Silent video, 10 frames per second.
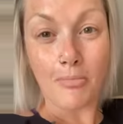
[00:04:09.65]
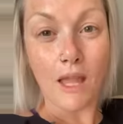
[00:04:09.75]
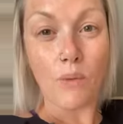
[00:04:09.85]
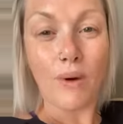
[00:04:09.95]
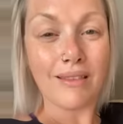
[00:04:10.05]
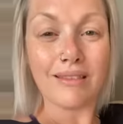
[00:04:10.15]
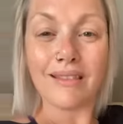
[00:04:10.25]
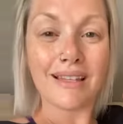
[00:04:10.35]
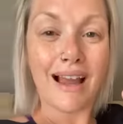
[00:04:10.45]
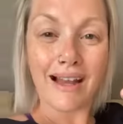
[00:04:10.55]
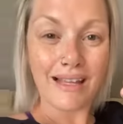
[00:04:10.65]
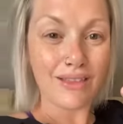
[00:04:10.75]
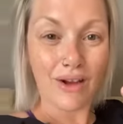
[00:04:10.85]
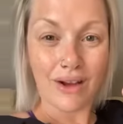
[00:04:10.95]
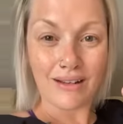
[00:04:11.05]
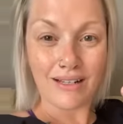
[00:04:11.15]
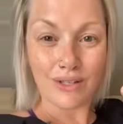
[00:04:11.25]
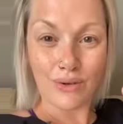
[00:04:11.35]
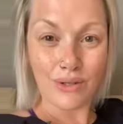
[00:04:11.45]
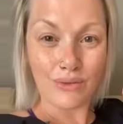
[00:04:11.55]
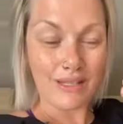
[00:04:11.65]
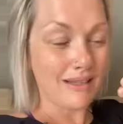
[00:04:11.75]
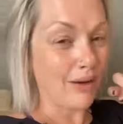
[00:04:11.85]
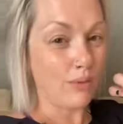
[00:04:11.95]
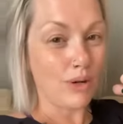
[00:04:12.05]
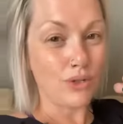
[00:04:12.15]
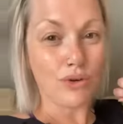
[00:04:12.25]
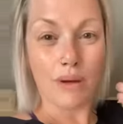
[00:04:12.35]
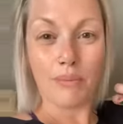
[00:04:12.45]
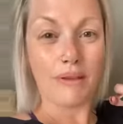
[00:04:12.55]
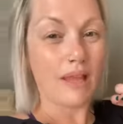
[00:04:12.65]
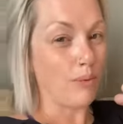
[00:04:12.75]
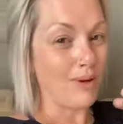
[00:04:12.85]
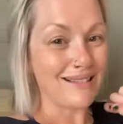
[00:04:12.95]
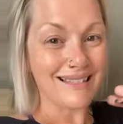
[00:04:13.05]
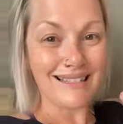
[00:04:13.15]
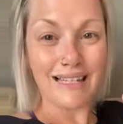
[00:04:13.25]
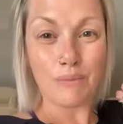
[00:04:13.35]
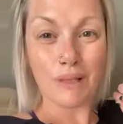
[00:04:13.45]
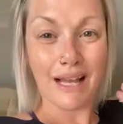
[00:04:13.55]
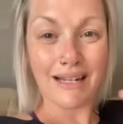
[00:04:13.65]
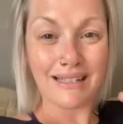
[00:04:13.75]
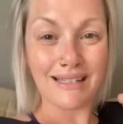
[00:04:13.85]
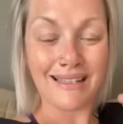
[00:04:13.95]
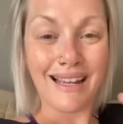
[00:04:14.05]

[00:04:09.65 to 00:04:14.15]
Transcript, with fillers: One tiny thought is all you need that one droplet, that one seed planted,